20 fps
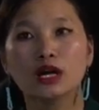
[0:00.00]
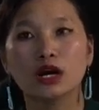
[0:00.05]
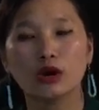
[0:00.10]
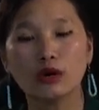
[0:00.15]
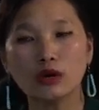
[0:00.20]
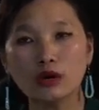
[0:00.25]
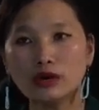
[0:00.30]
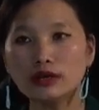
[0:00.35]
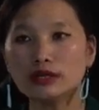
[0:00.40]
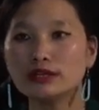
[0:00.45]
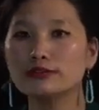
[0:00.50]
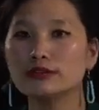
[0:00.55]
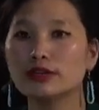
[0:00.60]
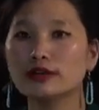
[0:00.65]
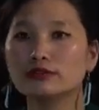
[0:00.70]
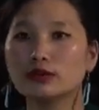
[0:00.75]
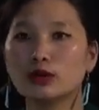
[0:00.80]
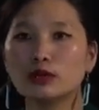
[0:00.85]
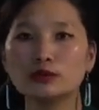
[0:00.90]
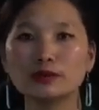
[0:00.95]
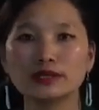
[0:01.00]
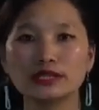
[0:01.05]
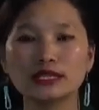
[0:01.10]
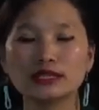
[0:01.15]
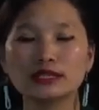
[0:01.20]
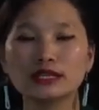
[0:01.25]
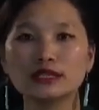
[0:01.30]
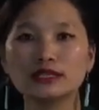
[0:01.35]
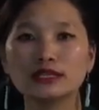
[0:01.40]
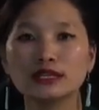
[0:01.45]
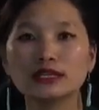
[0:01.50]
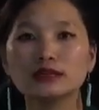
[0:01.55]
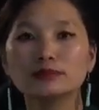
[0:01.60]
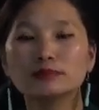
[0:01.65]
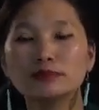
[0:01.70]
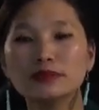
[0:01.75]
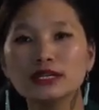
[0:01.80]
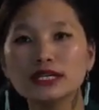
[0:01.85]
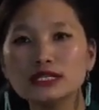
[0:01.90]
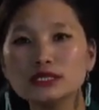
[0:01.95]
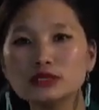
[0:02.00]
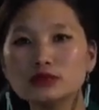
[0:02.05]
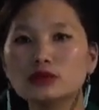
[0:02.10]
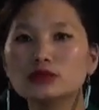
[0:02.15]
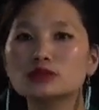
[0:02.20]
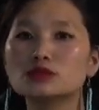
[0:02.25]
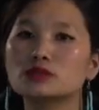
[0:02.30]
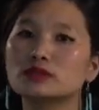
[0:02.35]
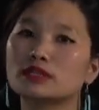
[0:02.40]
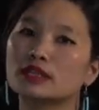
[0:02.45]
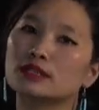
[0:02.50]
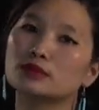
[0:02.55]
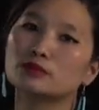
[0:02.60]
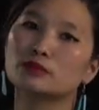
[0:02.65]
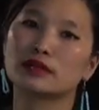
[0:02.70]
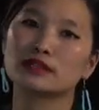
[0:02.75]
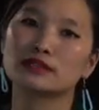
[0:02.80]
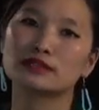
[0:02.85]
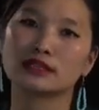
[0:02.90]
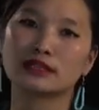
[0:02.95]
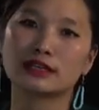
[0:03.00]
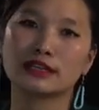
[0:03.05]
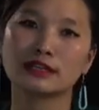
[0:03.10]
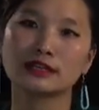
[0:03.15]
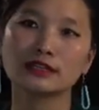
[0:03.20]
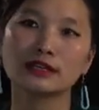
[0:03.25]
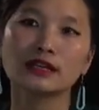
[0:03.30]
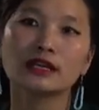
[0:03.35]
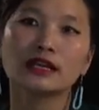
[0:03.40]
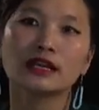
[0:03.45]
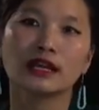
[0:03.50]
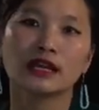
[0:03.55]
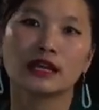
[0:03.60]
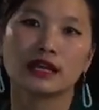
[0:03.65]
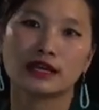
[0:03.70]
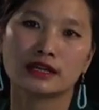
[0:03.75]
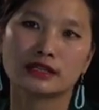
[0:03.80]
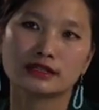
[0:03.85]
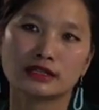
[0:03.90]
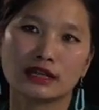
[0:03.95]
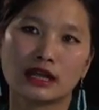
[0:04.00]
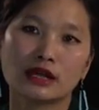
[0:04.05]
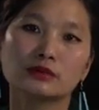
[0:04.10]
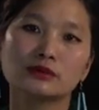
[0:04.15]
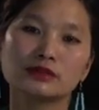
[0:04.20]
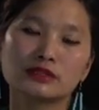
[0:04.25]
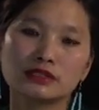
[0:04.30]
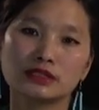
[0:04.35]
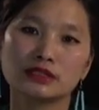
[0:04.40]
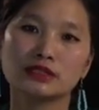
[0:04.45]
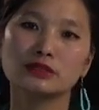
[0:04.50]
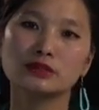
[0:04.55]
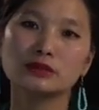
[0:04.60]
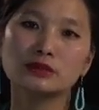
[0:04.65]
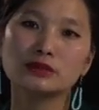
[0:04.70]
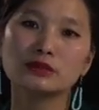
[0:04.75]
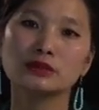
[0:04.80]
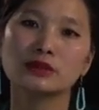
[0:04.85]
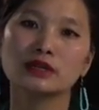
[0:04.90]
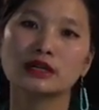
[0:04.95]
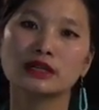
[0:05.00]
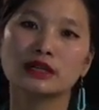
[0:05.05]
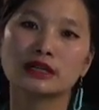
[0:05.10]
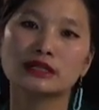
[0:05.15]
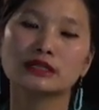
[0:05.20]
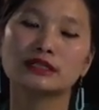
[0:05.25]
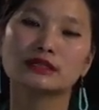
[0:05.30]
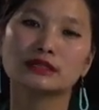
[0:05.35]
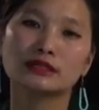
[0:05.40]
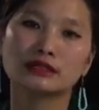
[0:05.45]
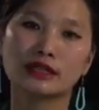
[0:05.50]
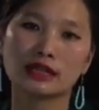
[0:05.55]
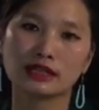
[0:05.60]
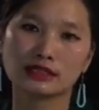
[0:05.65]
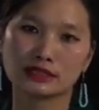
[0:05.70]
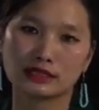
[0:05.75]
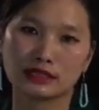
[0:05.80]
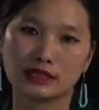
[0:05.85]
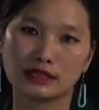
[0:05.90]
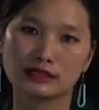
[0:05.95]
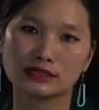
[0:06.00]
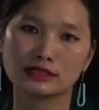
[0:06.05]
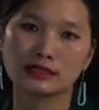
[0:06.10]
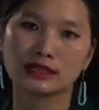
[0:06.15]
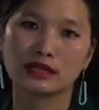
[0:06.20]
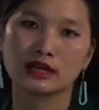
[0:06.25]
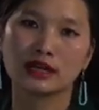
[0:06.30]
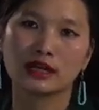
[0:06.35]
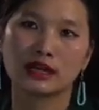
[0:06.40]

or if you have already done it, please go through that once again, and I will see you in the next class.